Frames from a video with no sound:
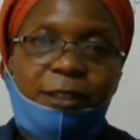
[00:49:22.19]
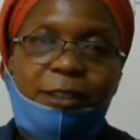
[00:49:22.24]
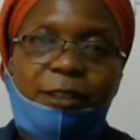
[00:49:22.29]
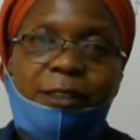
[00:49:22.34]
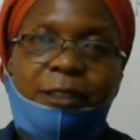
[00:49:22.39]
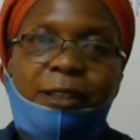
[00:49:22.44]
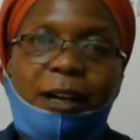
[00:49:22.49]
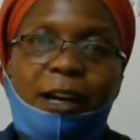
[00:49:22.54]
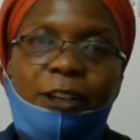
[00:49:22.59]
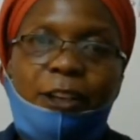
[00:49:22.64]

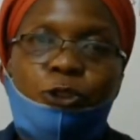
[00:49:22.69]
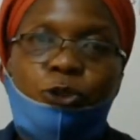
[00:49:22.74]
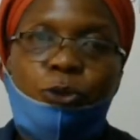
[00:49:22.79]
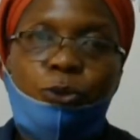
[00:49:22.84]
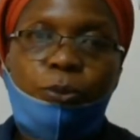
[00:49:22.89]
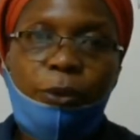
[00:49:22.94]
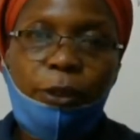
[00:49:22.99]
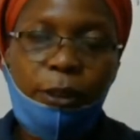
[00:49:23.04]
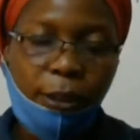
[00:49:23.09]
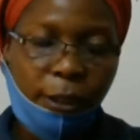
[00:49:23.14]

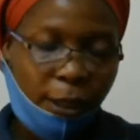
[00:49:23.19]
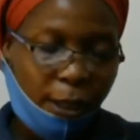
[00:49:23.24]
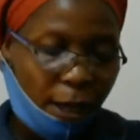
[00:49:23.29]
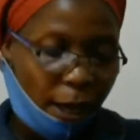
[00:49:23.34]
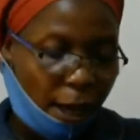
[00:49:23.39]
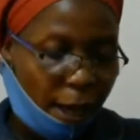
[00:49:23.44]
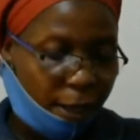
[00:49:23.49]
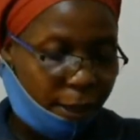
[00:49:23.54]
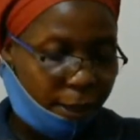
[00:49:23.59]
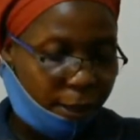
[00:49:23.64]
Akajubi,
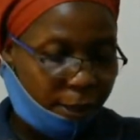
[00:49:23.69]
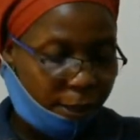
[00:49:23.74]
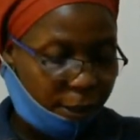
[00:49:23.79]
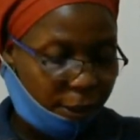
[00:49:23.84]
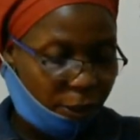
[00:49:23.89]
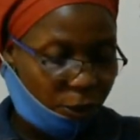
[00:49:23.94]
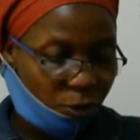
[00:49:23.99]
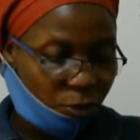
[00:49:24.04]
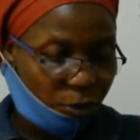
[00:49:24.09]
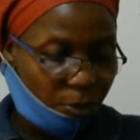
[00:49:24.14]
and in
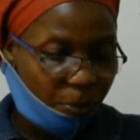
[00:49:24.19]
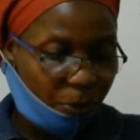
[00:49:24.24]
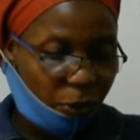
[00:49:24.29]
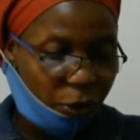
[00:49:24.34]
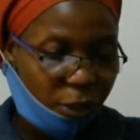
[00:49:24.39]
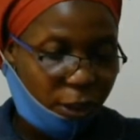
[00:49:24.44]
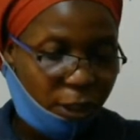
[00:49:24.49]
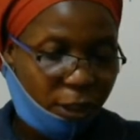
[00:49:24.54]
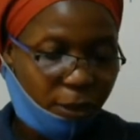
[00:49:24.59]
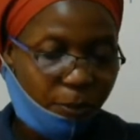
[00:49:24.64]
his report
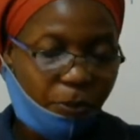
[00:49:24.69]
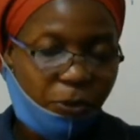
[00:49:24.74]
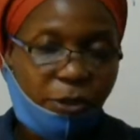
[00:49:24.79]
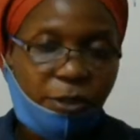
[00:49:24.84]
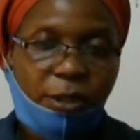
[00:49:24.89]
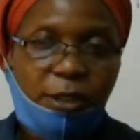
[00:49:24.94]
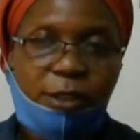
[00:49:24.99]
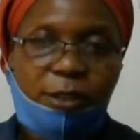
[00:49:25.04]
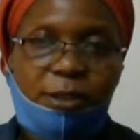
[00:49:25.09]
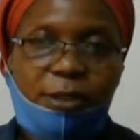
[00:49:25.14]
he
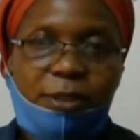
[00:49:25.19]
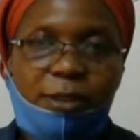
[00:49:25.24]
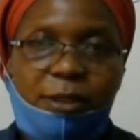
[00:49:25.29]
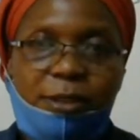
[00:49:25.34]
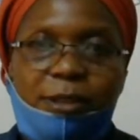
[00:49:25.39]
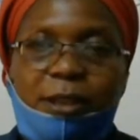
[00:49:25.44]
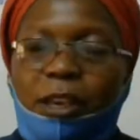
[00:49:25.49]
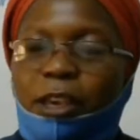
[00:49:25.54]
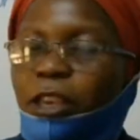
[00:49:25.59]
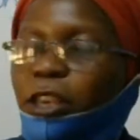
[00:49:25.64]
presents this.